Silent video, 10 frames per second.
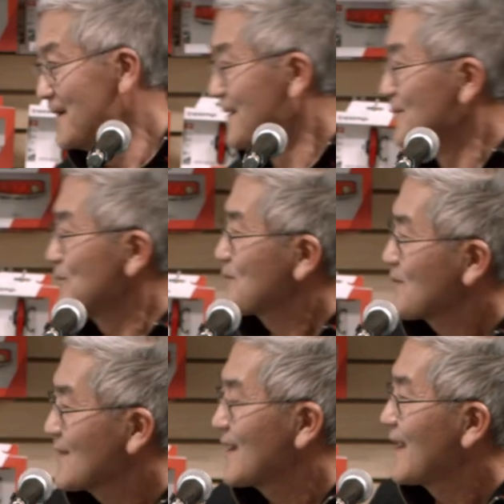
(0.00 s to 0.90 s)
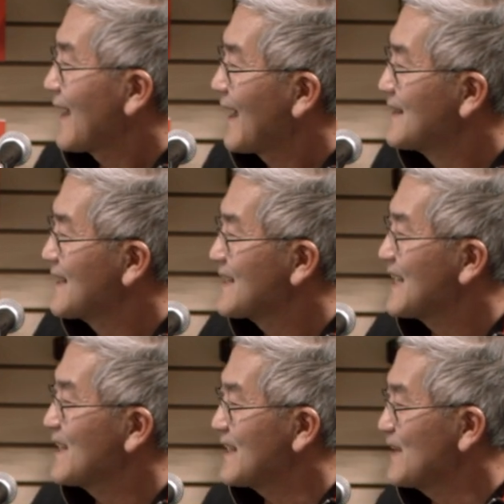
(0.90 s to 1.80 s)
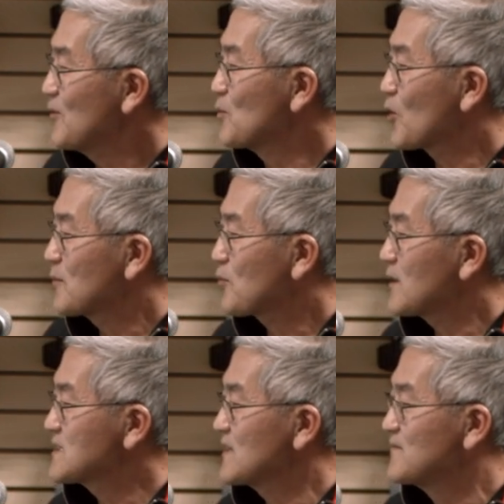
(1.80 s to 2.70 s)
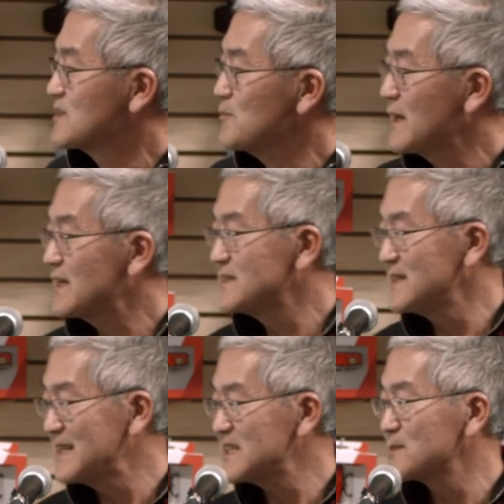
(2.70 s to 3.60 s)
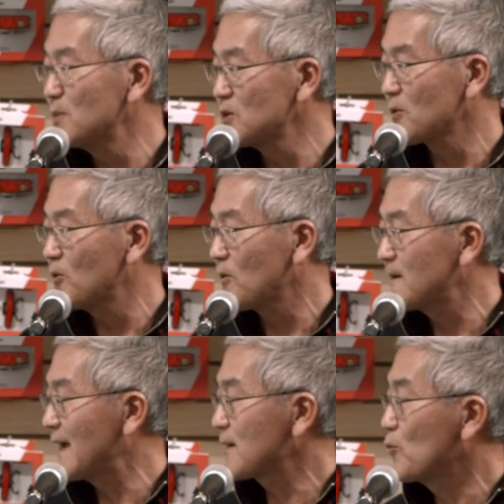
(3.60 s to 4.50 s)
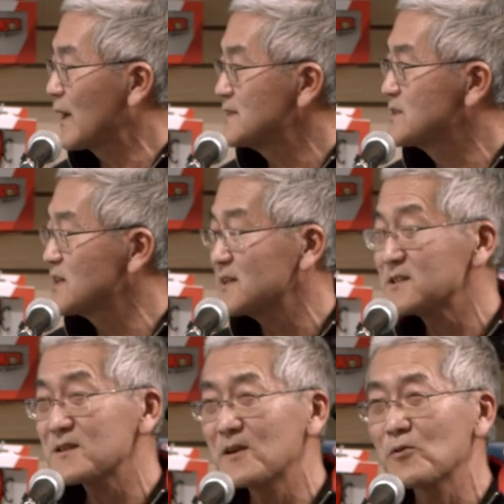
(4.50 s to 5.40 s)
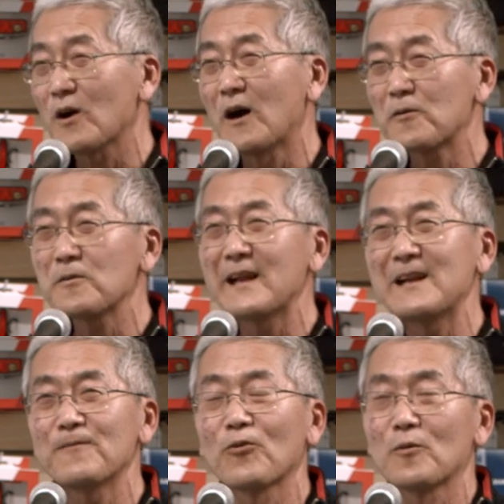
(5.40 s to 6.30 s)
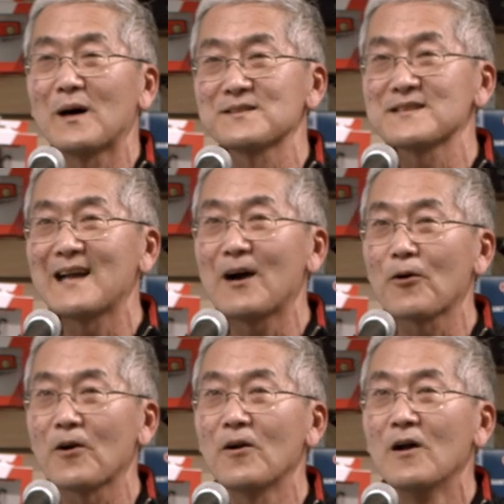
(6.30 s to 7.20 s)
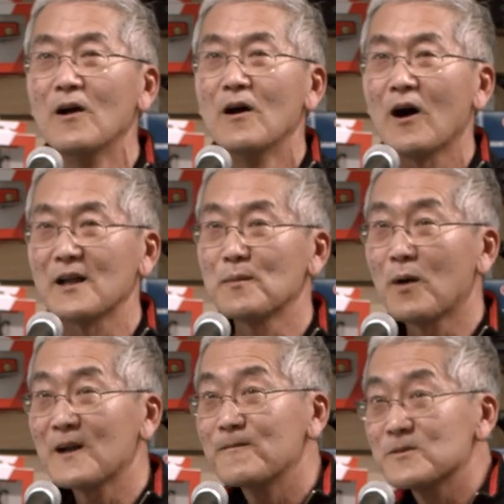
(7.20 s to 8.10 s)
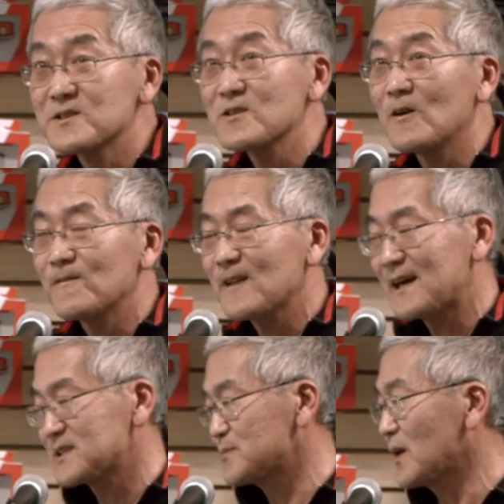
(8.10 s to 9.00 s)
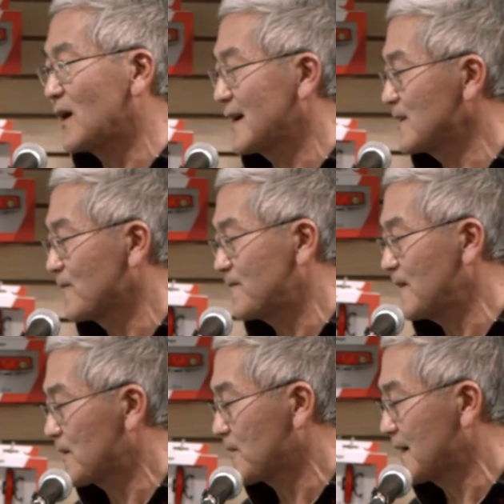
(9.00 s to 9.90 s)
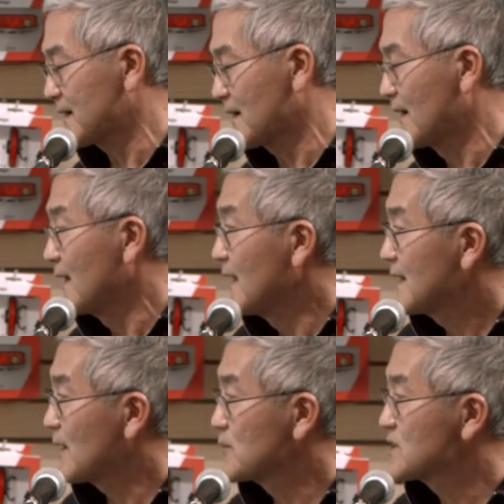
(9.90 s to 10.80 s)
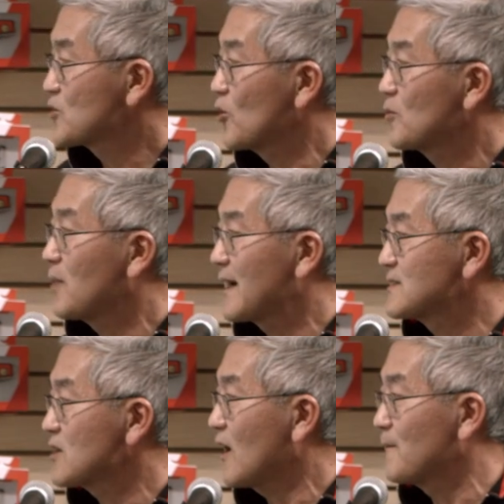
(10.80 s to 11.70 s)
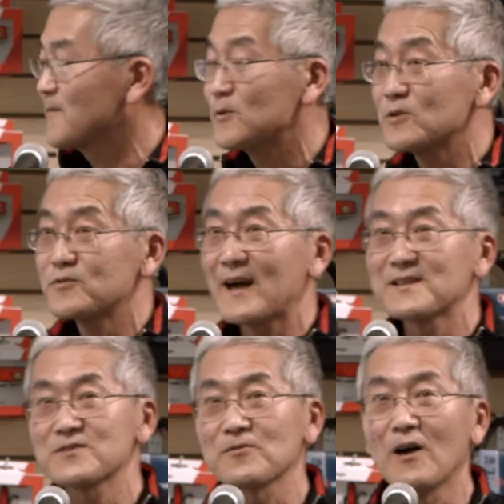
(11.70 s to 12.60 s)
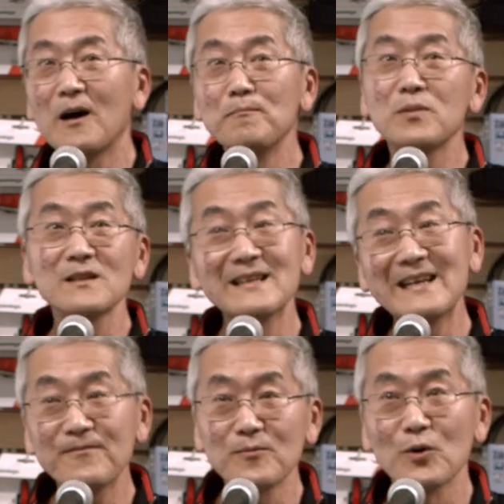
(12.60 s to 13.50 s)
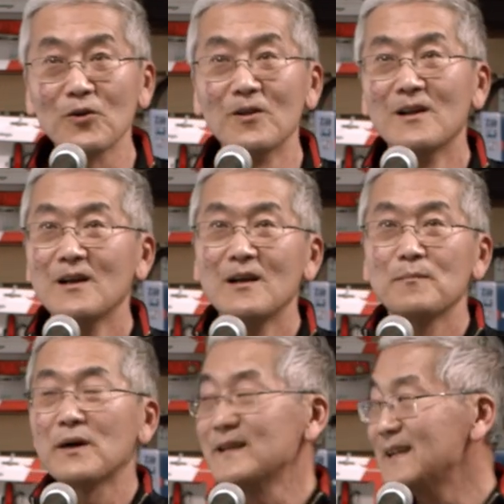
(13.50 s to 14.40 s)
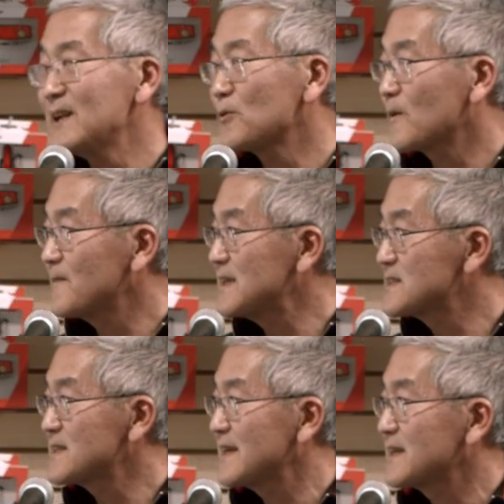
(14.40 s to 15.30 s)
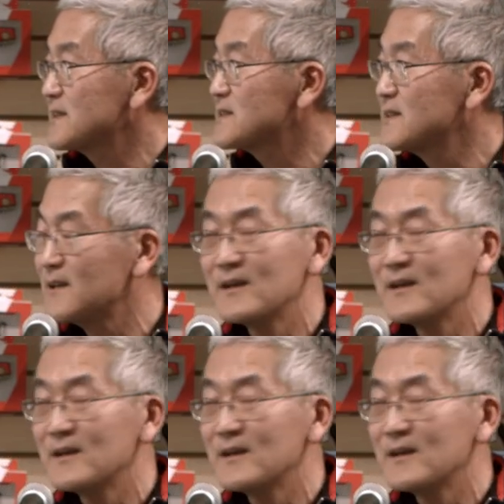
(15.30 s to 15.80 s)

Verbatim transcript: and then e even more impressive, Denise Mueller-Korenek went just under 184 miles an hour on the Bonneville Salt Flats behind a fairing that was towed by a top fuel dragster. Unbelievable. But neither of these things